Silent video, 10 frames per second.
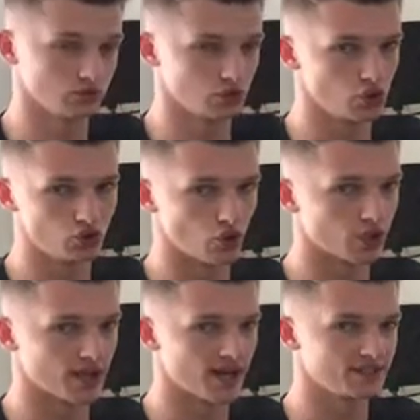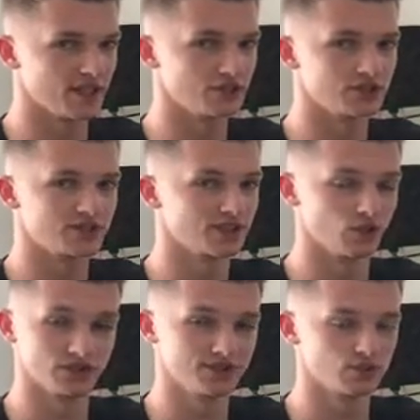use organisation
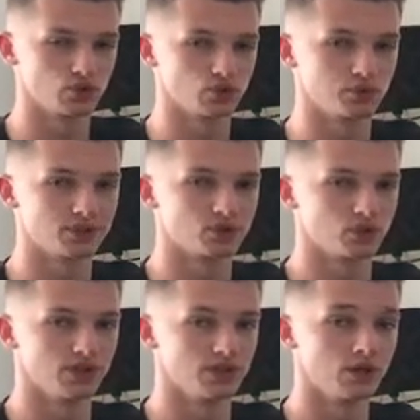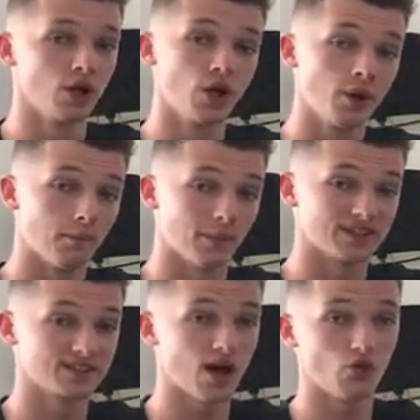skills. This was between
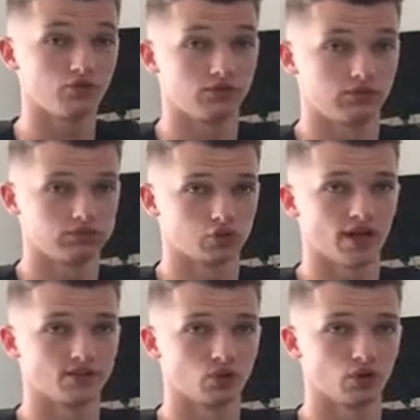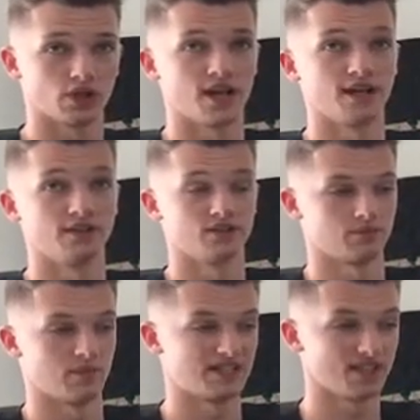myself, so I had to organise
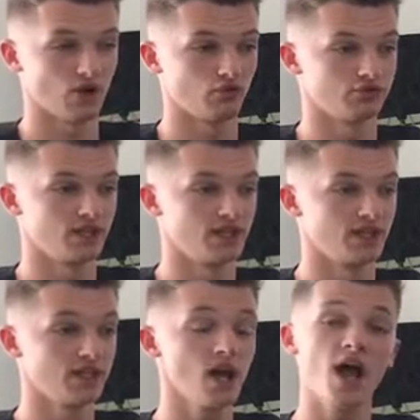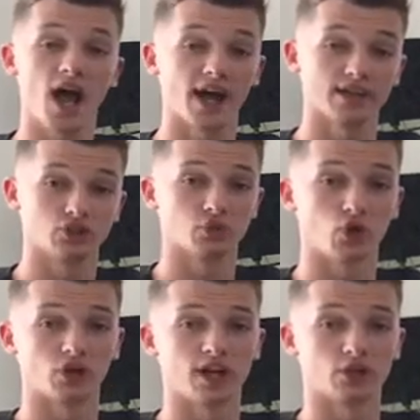myself really, I had to
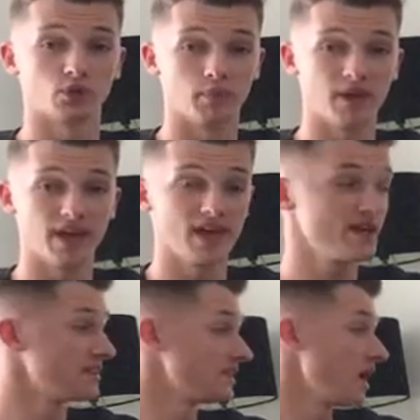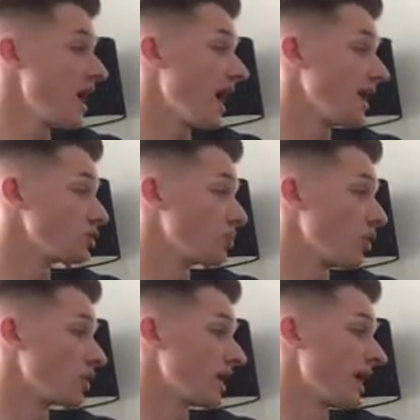organise with peers, I had to
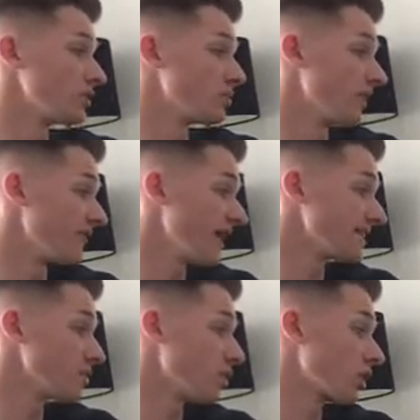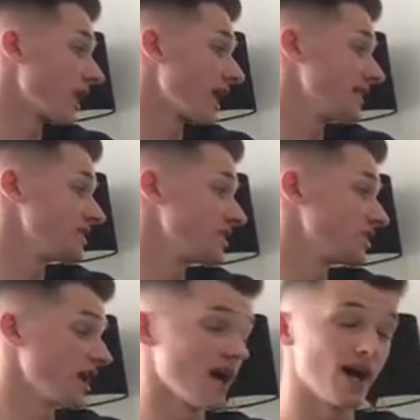organise with events
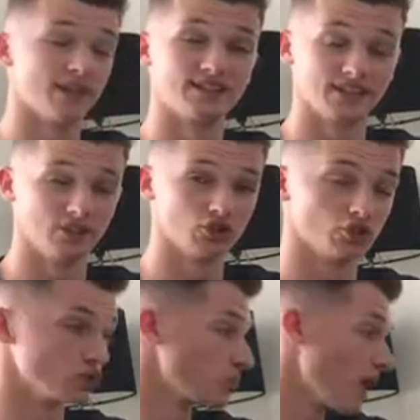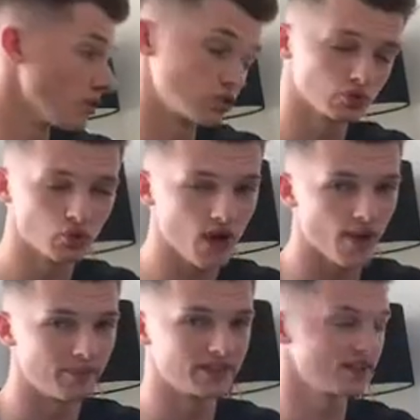organisers and teachers as well, so it was
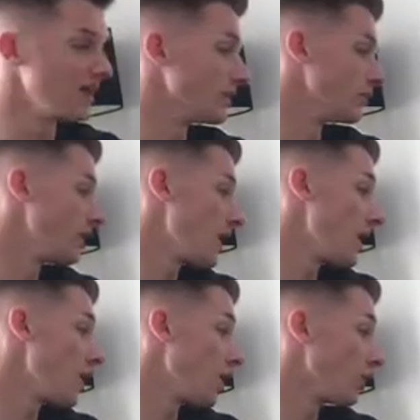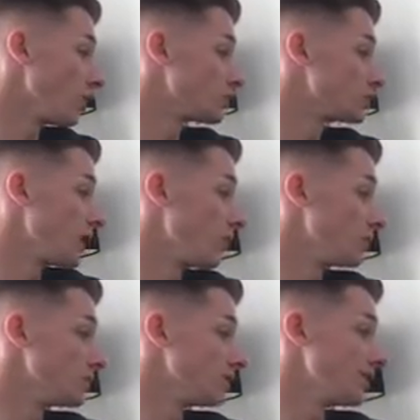quite a big deal. And also